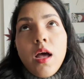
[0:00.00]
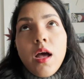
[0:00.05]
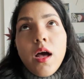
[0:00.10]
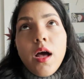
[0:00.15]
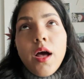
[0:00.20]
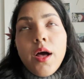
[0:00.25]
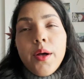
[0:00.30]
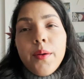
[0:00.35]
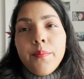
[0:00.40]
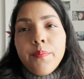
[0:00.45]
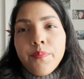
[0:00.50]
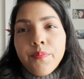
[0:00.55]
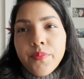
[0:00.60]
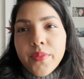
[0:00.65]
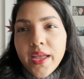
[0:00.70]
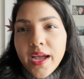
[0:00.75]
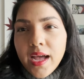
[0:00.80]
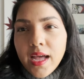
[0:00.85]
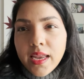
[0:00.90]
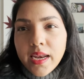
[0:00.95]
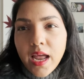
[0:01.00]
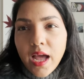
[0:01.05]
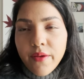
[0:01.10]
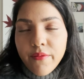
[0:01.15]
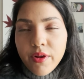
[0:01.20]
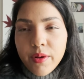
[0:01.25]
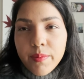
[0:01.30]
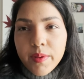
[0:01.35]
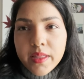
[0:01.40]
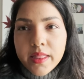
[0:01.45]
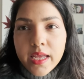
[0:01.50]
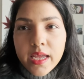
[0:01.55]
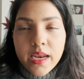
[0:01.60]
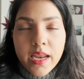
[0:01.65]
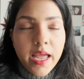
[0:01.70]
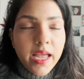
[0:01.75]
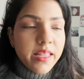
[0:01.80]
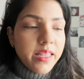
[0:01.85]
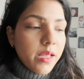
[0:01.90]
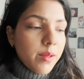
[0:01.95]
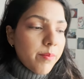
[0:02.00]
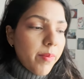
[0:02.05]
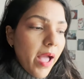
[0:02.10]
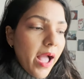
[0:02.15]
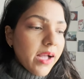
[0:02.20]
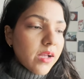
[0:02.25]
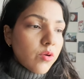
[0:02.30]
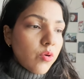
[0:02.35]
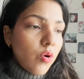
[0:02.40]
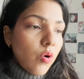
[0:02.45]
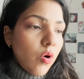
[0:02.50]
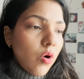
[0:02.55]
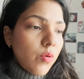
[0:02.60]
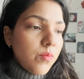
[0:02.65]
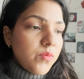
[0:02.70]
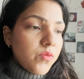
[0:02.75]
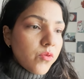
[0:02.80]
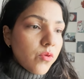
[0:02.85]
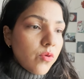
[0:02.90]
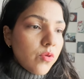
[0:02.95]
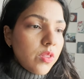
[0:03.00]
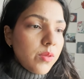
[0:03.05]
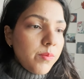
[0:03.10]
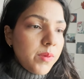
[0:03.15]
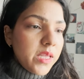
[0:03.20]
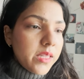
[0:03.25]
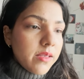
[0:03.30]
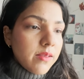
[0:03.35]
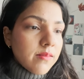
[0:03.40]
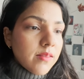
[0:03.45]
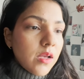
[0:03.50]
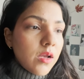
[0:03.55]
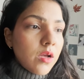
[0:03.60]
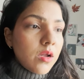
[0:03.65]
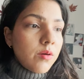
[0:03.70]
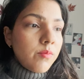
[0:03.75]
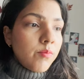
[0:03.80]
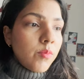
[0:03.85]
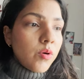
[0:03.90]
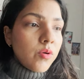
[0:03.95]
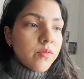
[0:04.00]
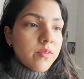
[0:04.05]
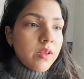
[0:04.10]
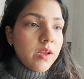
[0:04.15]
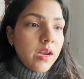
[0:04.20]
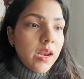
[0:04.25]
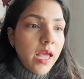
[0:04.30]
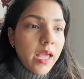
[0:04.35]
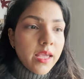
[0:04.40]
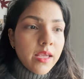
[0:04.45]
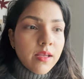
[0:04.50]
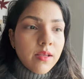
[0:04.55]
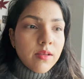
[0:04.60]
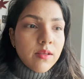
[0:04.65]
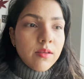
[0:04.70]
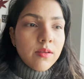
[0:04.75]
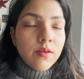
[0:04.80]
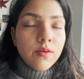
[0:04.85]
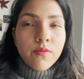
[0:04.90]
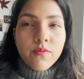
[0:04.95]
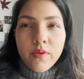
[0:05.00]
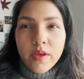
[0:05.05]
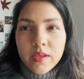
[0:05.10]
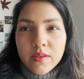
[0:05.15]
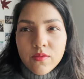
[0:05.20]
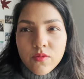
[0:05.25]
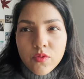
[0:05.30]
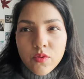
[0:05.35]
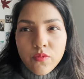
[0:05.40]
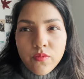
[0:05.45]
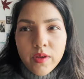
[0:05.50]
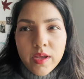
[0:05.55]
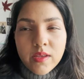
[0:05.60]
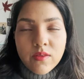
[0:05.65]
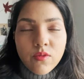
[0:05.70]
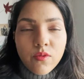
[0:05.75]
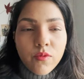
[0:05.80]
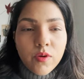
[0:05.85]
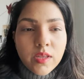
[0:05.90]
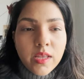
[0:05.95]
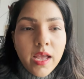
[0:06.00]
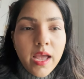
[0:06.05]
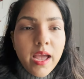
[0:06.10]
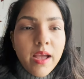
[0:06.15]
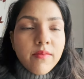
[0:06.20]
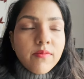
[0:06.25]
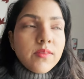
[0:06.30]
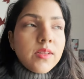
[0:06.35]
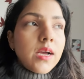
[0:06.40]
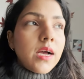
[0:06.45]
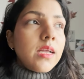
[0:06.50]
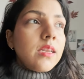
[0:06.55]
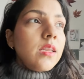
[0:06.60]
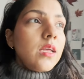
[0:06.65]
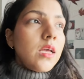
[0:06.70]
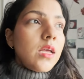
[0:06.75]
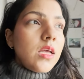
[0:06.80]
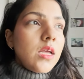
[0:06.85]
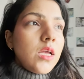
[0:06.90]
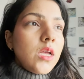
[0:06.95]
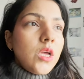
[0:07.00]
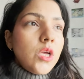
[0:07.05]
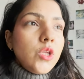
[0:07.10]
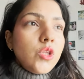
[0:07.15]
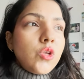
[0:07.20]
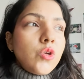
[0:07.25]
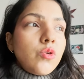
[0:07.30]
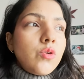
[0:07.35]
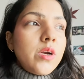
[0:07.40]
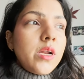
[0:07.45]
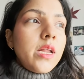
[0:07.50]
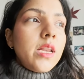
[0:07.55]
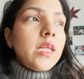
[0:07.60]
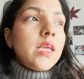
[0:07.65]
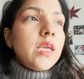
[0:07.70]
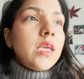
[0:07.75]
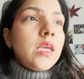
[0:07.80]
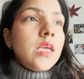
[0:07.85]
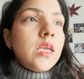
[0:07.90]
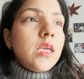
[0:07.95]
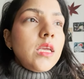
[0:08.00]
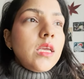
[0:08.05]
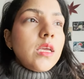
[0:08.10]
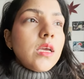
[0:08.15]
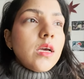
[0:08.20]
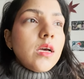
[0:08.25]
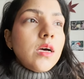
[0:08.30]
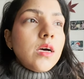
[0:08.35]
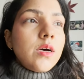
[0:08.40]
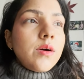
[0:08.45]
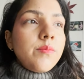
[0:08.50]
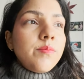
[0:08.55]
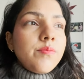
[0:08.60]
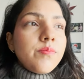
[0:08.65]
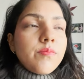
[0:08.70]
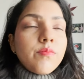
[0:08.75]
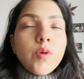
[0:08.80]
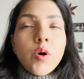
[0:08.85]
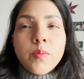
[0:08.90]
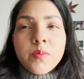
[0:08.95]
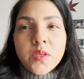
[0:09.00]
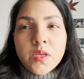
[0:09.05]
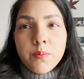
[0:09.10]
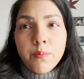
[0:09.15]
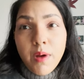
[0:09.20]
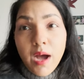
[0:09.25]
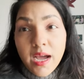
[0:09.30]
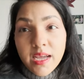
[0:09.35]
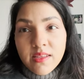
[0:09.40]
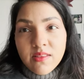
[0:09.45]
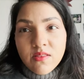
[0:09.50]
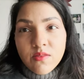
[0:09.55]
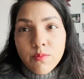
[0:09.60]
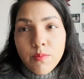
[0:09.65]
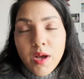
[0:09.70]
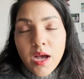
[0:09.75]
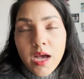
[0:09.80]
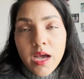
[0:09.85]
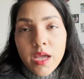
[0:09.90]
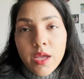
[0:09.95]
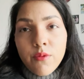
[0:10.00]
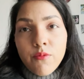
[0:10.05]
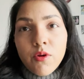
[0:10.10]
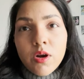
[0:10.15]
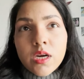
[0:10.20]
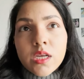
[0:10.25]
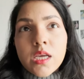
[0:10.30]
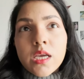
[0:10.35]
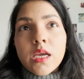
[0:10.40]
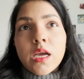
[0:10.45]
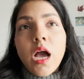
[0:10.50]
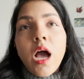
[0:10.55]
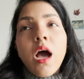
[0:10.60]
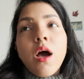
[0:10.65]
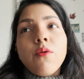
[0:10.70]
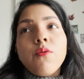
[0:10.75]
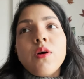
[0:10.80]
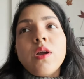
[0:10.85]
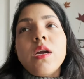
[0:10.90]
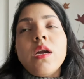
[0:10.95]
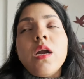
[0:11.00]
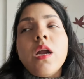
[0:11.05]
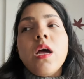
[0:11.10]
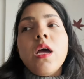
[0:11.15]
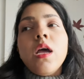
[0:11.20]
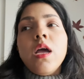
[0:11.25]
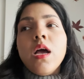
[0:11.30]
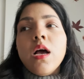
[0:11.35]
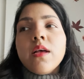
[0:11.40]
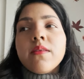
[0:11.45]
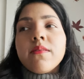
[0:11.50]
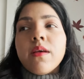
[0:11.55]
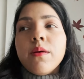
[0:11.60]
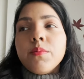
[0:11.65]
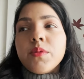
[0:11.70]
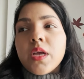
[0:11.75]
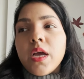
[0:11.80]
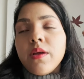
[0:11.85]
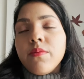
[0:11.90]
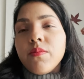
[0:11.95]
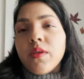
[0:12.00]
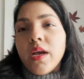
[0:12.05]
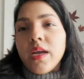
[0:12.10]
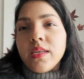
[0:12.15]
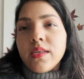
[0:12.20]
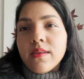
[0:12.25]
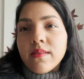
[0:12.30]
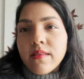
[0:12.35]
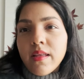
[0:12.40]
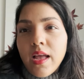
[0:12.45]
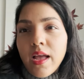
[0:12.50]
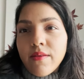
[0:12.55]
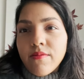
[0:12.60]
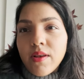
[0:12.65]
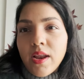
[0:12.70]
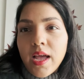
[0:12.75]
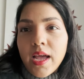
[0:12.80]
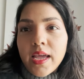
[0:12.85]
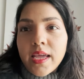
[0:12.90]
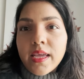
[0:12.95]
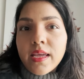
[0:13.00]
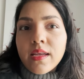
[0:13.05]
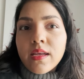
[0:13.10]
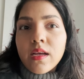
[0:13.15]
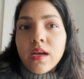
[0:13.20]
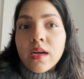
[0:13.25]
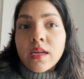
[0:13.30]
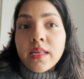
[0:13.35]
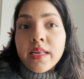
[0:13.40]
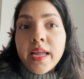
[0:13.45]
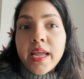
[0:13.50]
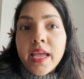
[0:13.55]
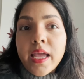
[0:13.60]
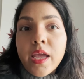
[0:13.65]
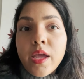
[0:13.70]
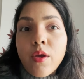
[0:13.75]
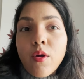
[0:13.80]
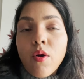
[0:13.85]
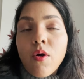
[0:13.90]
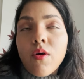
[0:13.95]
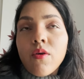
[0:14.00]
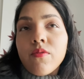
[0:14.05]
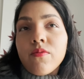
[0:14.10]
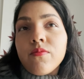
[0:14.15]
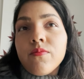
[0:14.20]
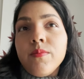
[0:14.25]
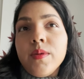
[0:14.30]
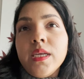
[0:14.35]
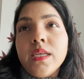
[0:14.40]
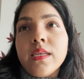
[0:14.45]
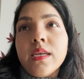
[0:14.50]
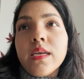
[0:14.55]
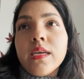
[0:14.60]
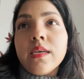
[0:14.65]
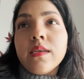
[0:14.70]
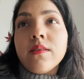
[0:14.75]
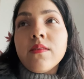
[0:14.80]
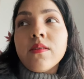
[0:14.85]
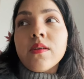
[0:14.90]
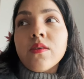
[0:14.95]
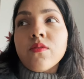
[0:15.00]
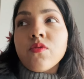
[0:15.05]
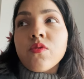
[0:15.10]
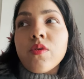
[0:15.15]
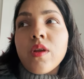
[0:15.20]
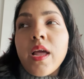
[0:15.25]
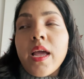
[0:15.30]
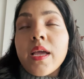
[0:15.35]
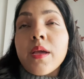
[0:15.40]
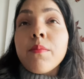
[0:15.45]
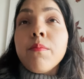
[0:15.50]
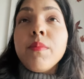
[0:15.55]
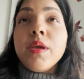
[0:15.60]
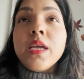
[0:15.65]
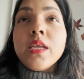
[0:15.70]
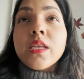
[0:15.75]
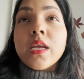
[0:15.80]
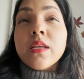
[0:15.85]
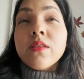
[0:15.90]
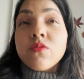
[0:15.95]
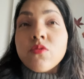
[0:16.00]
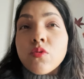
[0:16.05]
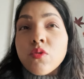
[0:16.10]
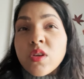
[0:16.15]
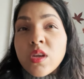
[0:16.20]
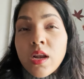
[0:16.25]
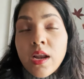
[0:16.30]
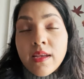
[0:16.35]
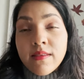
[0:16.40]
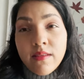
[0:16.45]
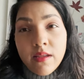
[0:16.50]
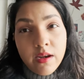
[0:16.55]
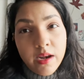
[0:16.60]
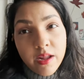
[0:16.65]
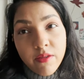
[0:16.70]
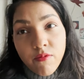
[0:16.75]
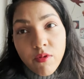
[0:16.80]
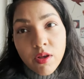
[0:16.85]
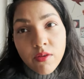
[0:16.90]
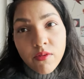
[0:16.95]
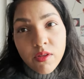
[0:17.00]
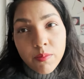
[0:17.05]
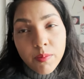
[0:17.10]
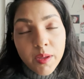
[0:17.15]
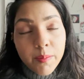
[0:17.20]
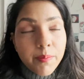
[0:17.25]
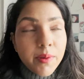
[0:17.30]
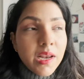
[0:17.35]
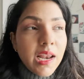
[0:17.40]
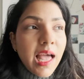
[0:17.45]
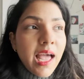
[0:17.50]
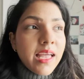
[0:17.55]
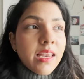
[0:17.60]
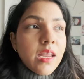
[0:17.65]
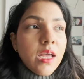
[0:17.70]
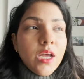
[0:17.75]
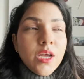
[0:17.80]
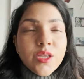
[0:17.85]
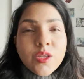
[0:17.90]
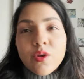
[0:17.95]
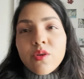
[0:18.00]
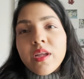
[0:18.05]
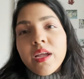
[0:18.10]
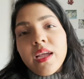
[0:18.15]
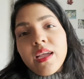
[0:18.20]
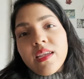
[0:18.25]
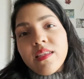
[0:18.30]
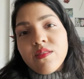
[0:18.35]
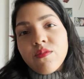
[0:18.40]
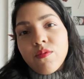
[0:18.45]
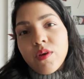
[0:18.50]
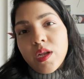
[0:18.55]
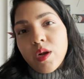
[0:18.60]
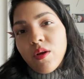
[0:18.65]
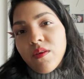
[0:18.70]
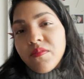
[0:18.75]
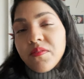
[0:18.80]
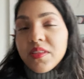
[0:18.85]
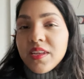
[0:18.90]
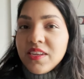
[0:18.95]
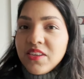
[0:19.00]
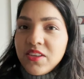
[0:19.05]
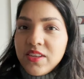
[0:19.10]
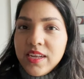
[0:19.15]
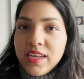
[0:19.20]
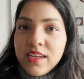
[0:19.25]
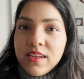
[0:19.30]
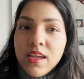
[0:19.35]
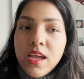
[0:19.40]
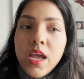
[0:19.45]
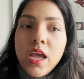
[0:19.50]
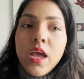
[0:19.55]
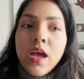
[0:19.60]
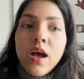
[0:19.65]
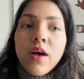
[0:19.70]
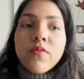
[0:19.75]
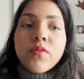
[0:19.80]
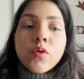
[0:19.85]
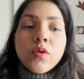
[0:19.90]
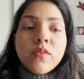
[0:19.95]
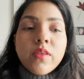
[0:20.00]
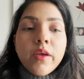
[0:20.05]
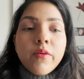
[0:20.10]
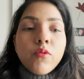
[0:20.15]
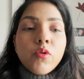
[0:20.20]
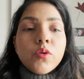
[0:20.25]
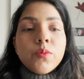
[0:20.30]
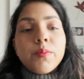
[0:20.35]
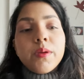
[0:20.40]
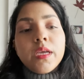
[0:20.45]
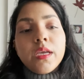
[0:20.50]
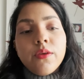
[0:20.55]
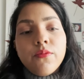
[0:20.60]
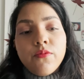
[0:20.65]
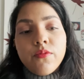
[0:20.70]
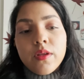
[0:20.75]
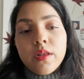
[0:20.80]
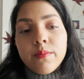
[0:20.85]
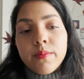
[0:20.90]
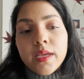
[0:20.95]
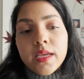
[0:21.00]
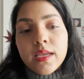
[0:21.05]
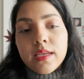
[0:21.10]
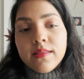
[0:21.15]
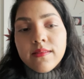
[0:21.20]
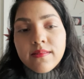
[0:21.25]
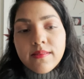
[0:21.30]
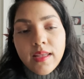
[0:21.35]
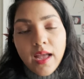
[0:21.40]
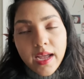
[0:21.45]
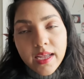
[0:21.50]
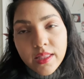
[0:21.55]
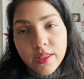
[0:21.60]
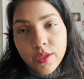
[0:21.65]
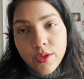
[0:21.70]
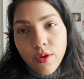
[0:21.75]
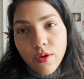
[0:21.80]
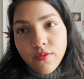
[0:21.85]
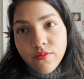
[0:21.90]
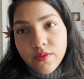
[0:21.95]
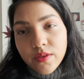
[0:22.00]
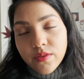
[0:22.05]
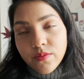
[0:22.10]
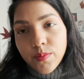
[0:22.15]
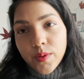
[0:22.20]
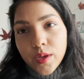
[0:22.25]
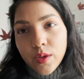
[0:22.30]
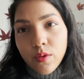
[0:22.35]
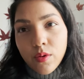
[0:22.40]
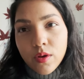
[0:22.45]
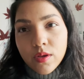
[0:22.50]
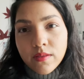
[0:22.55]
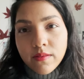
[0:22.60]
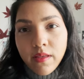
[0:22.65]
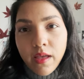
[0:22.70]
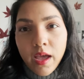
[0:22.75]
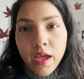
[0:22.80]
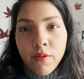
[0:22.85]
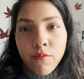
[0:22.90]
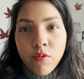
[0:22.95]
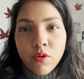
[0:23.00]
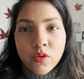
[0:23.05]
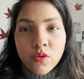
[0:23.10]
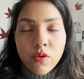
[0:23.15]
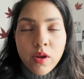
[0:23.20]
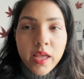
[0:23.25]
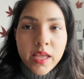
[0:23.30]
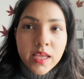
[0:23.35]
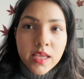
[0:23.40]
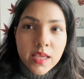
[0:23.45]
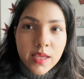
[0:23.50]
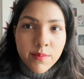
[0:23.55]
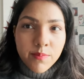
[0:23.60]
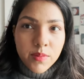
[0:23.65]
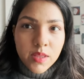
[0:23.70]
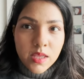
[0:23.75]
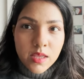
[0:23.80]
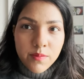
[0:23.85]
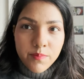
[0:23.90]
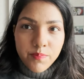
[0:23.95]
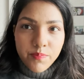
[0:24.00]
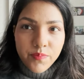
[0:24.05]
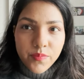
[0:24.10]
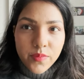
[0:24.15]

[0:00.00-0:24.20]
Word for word: done, I will be then heading back home. So the meetings are mostly like face to face. So what I have done to really optimize my working hour, sometimes I just have like a day of meetings just to like meet and socialize and network with people, and today is one of such days. Of course, I won't be filming inside the office because I want to like keep the